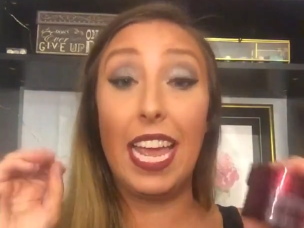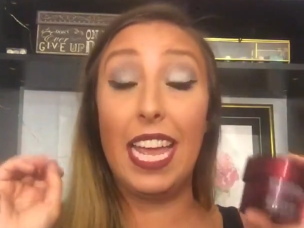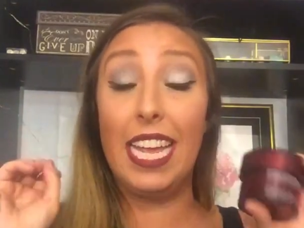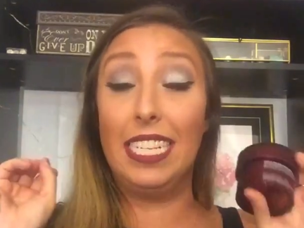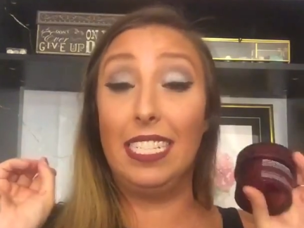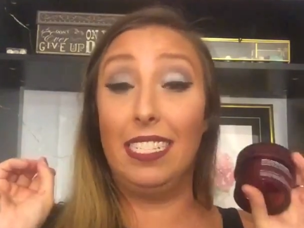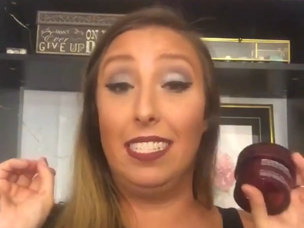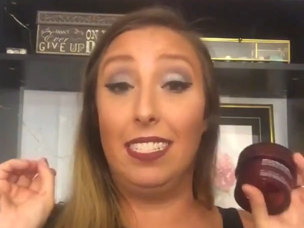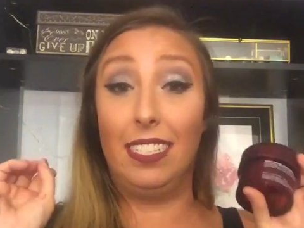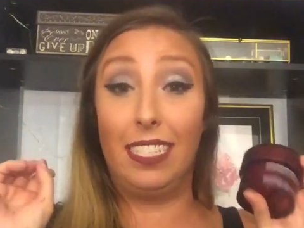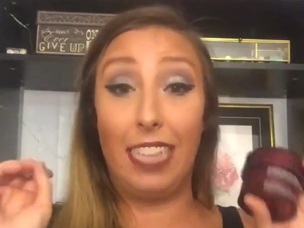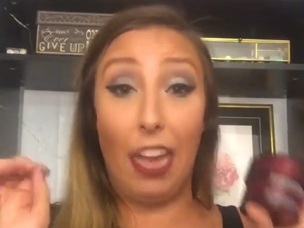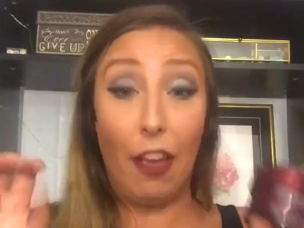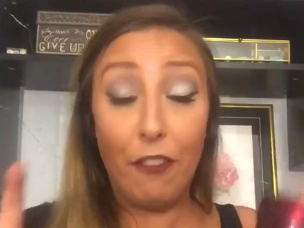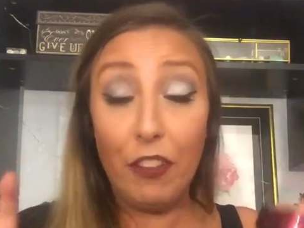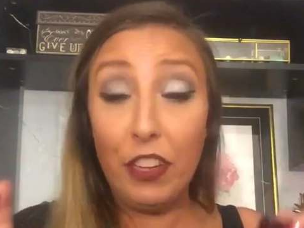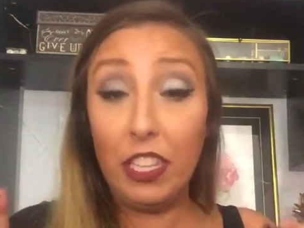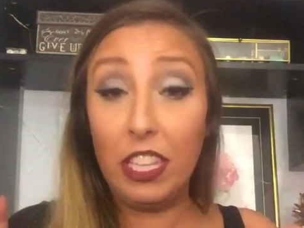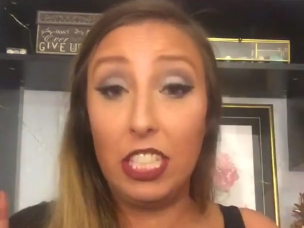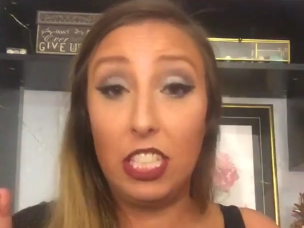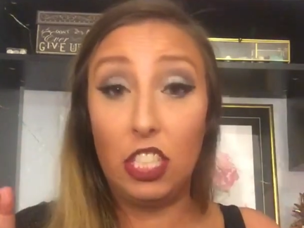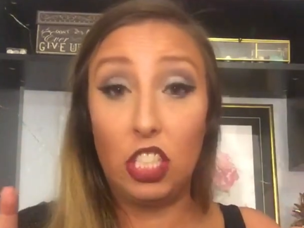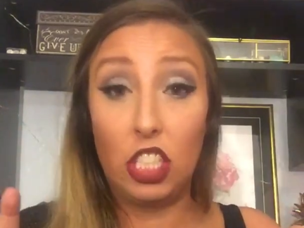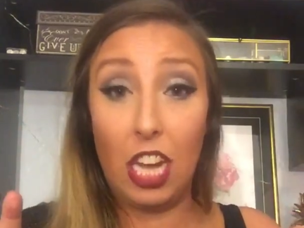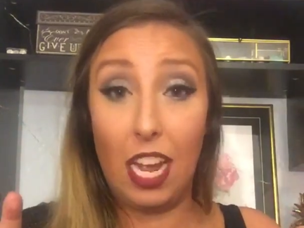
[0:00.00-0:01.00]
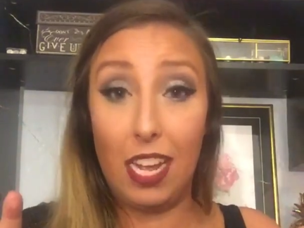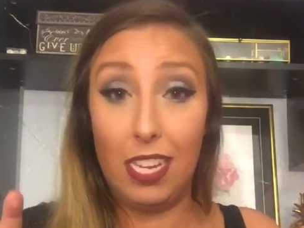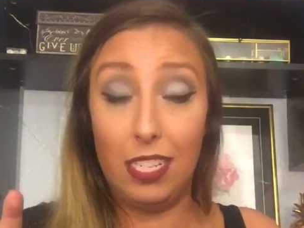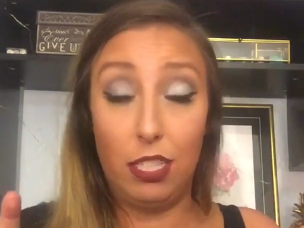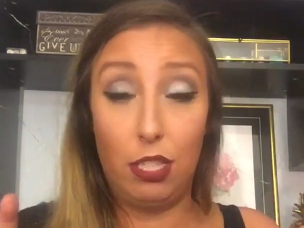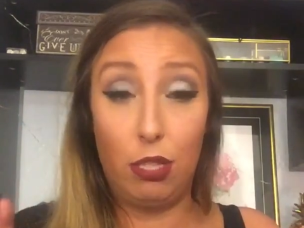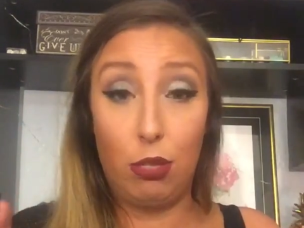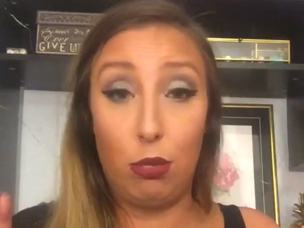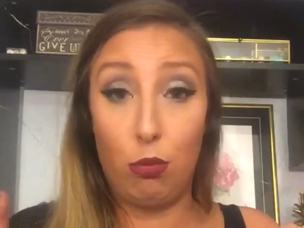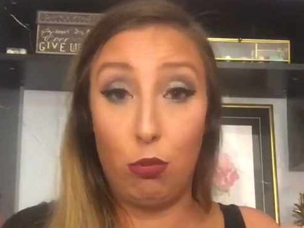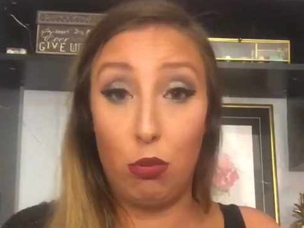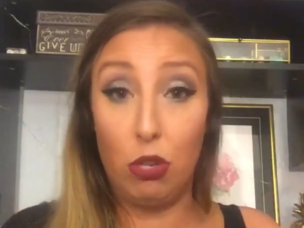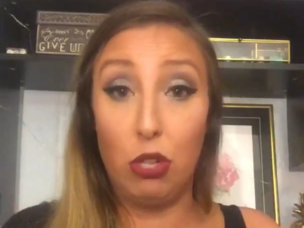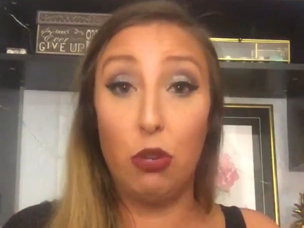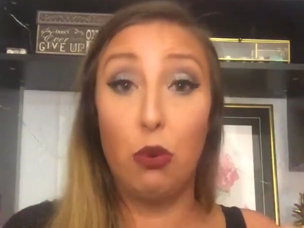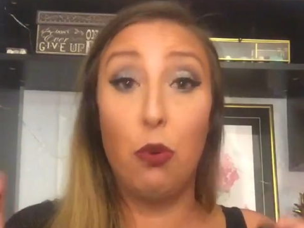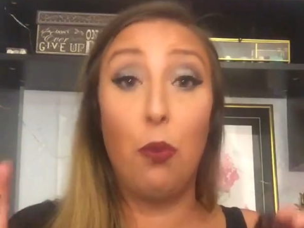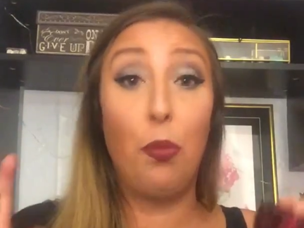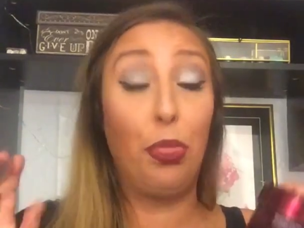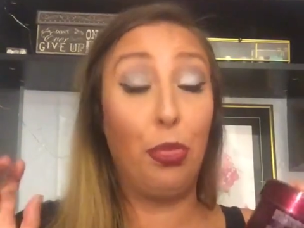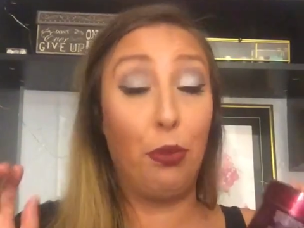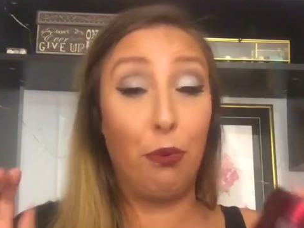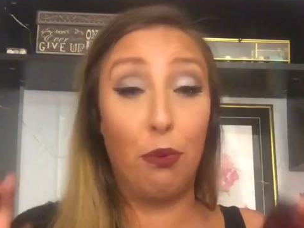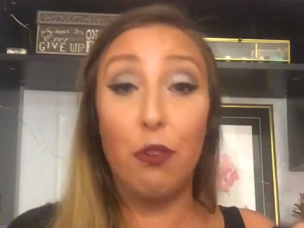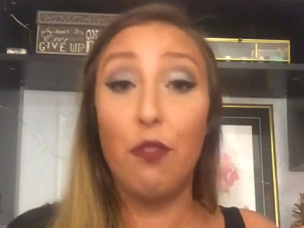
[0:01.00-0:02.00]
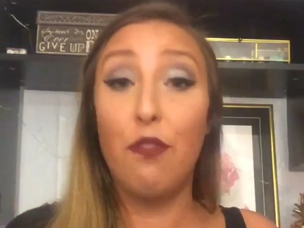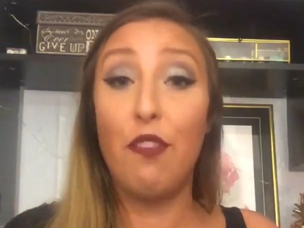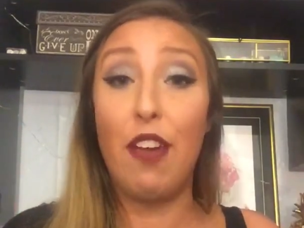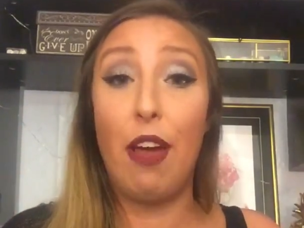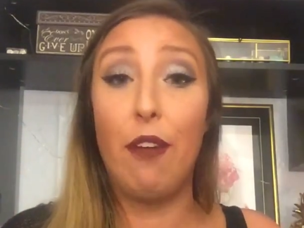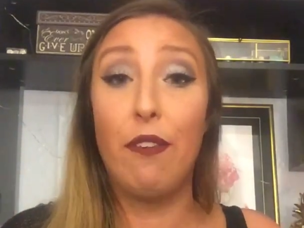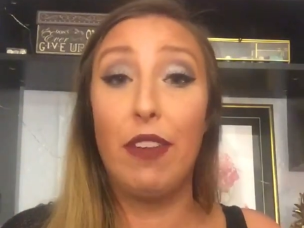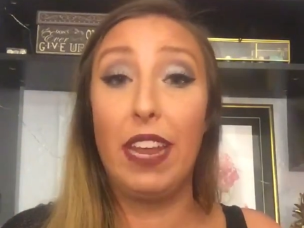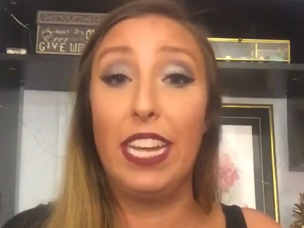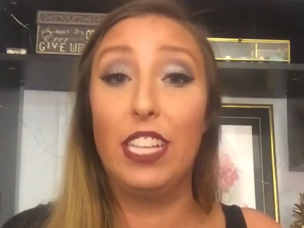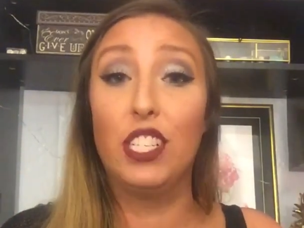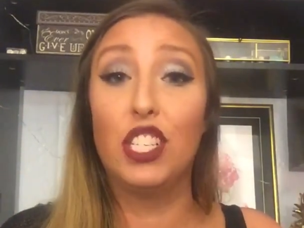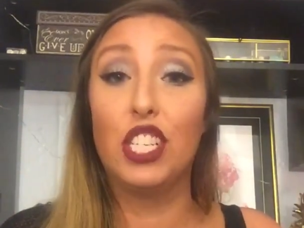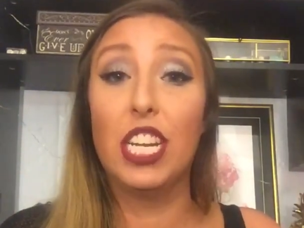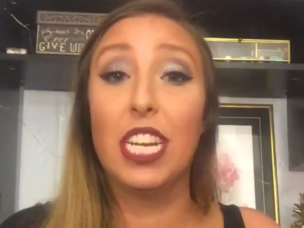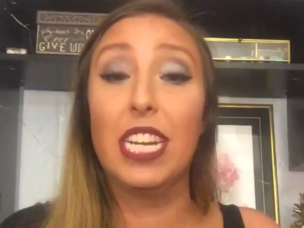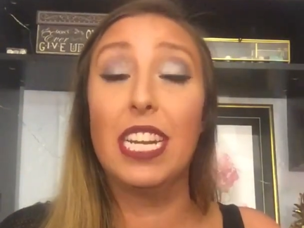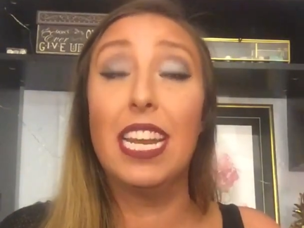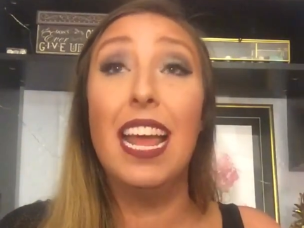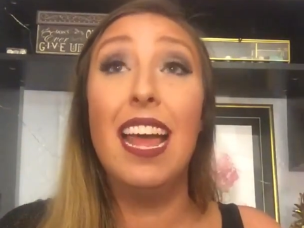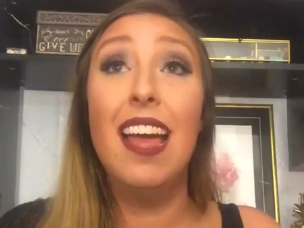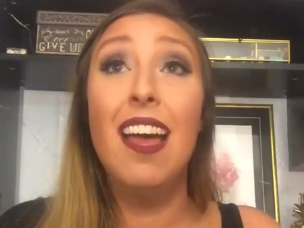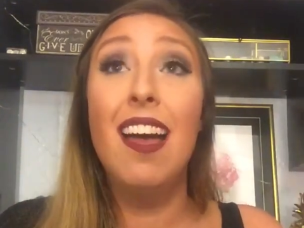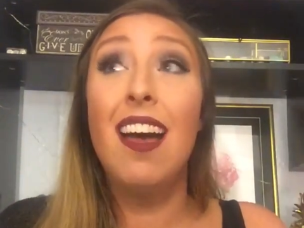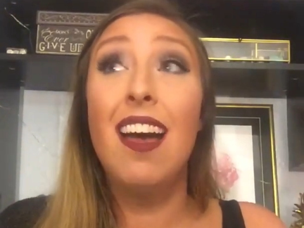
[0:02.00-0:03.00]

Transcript: It definitely shines through foundation.